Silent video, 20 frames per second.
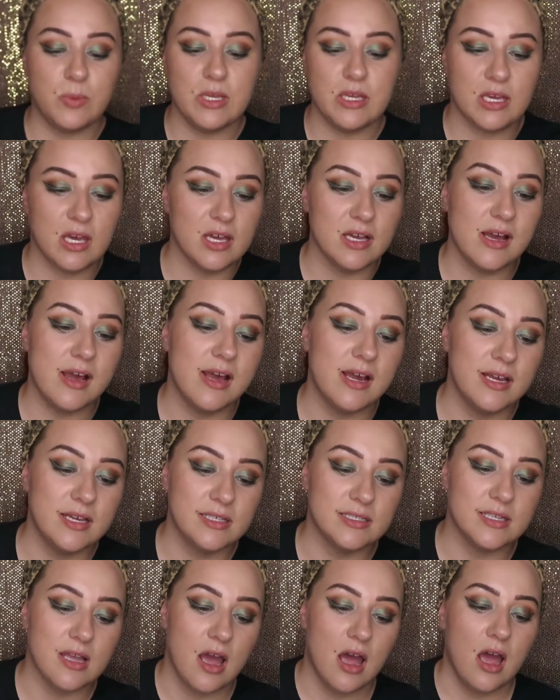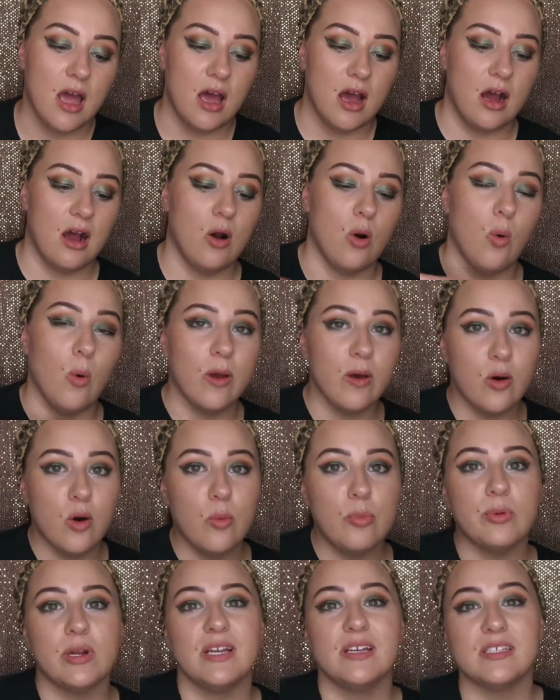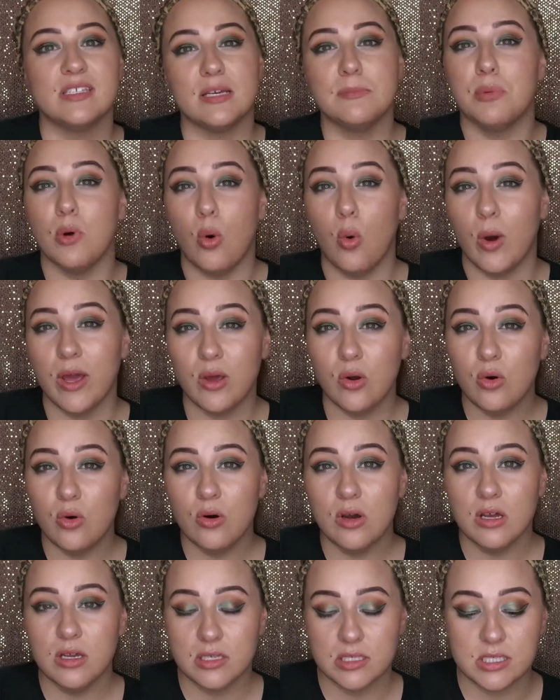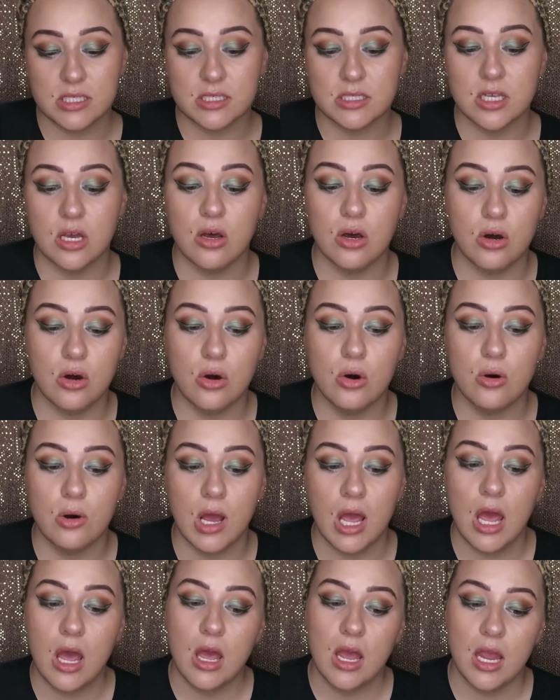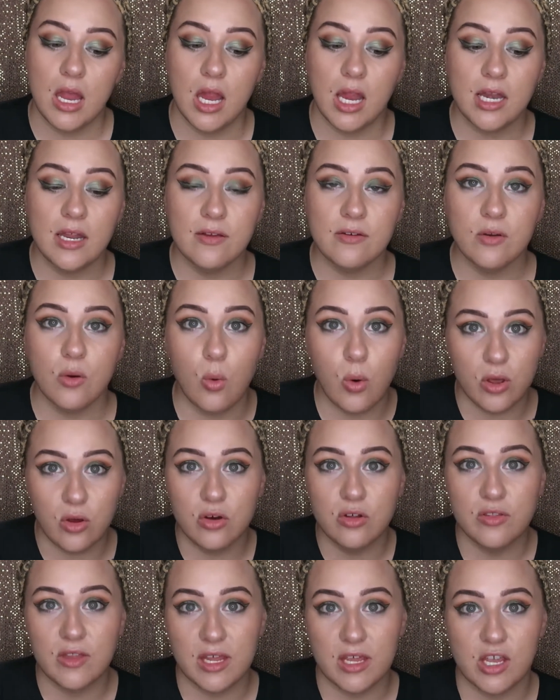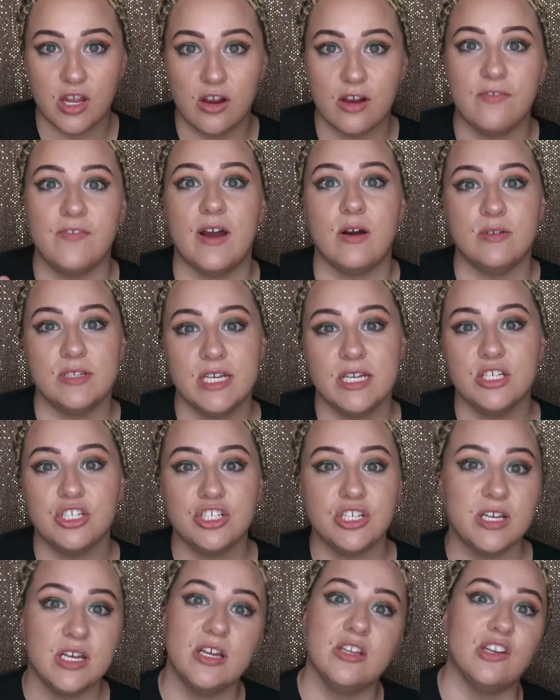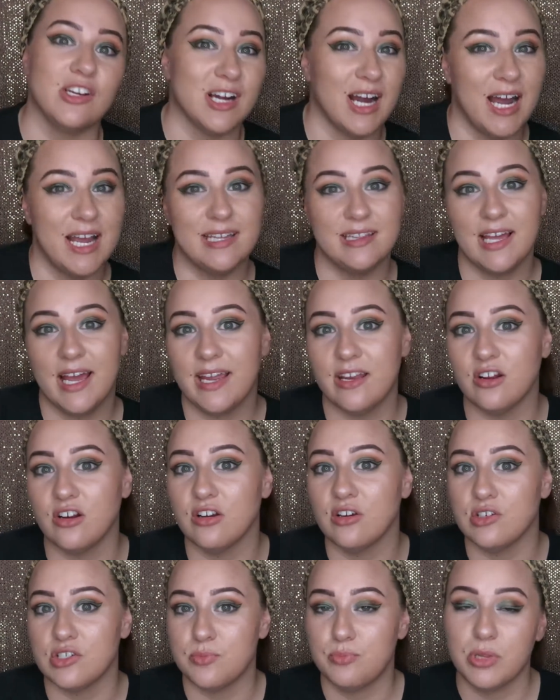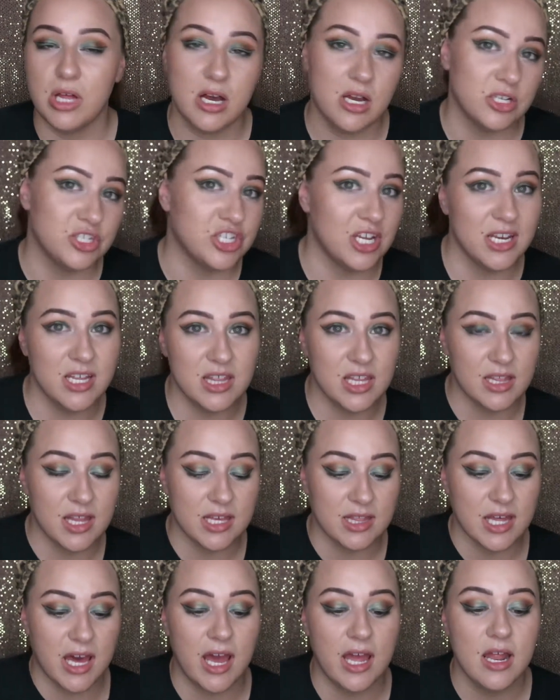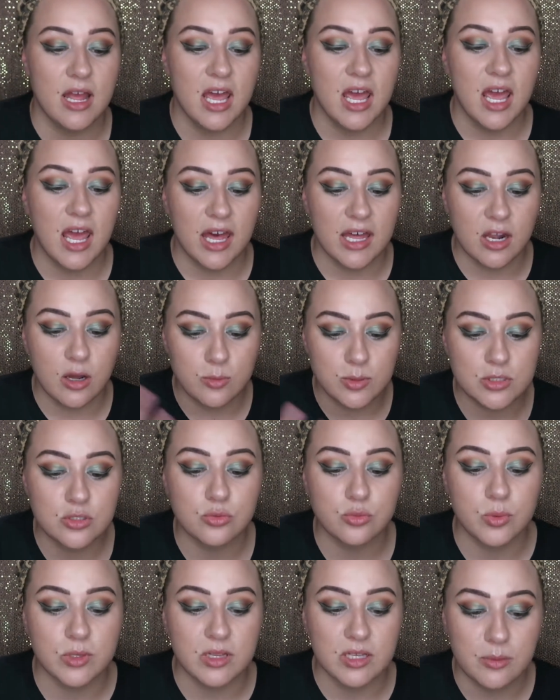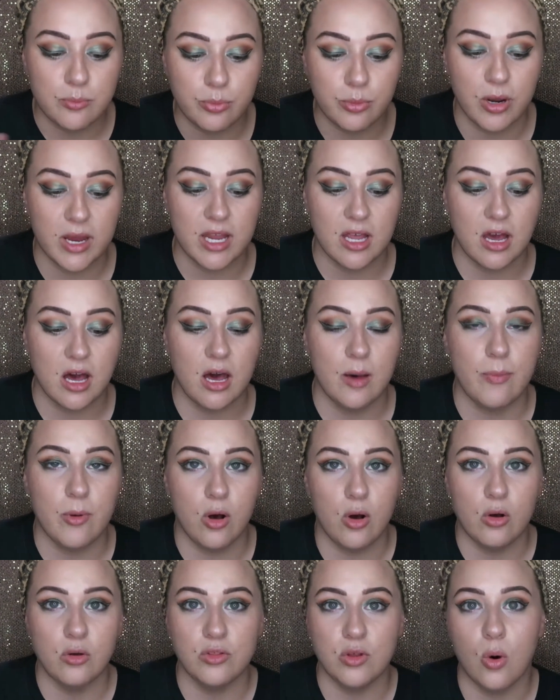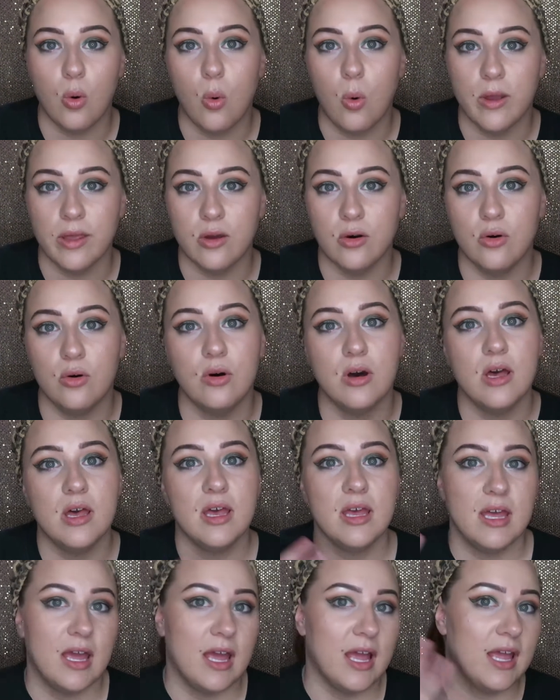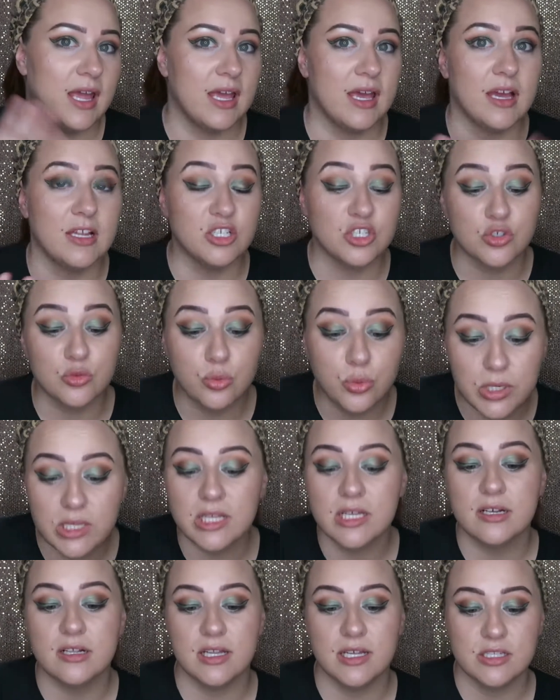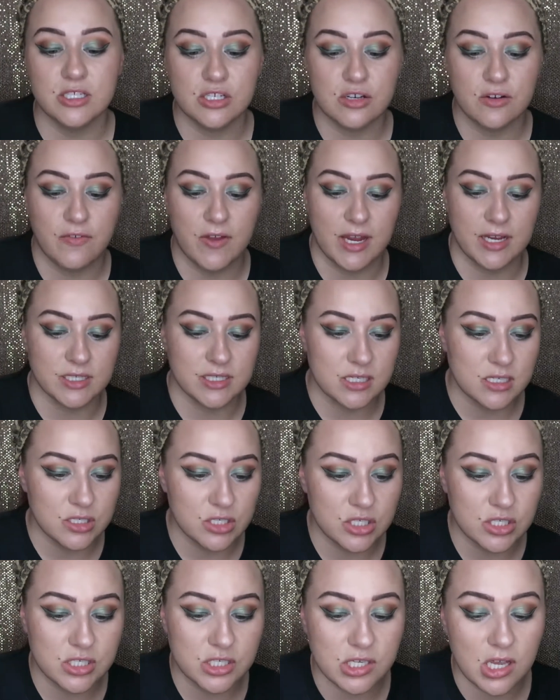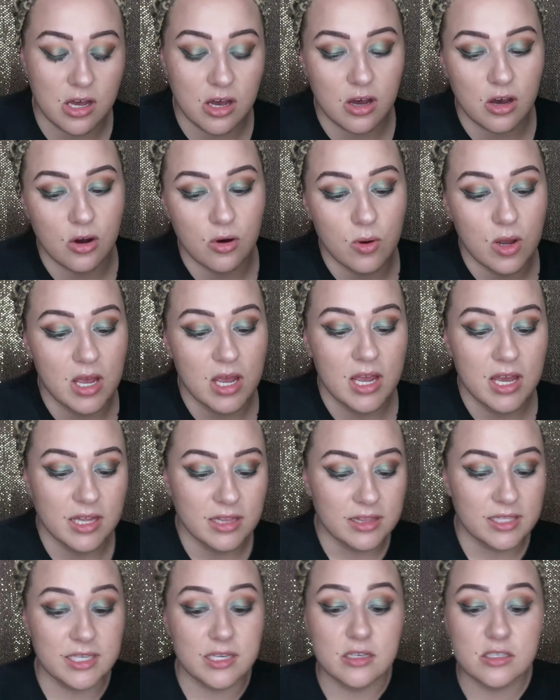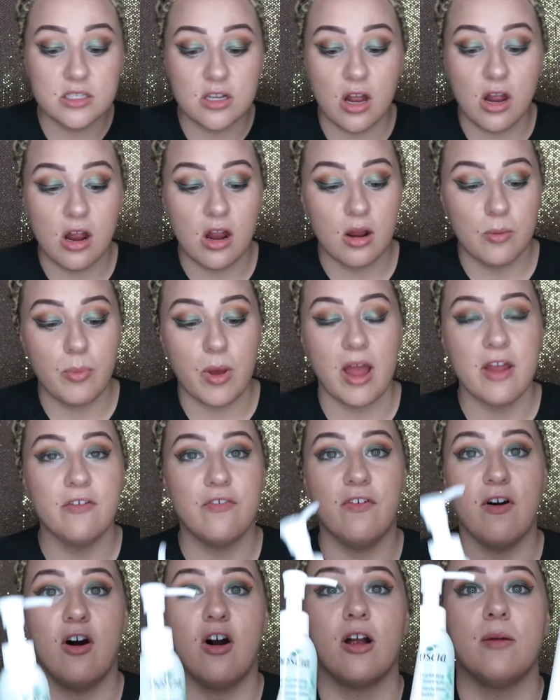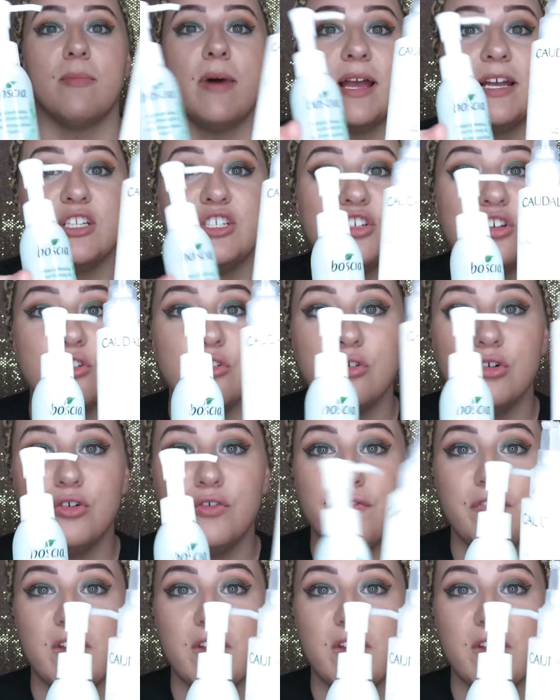because oil breaks up oil. So any oil in like your foundation, your eyeliners, blush, anything like that, it helps to really break up all the oil and just really cleanse your face. So these are by far my 2